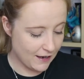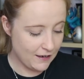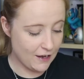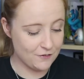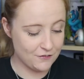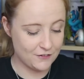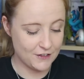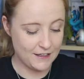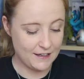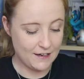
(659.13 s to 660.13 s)
love
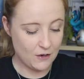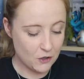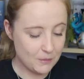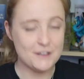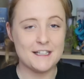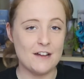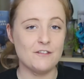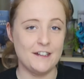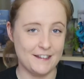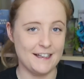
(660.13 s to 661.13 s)
almost
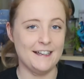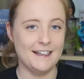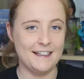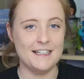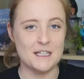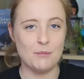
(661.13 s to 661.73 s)
everything in this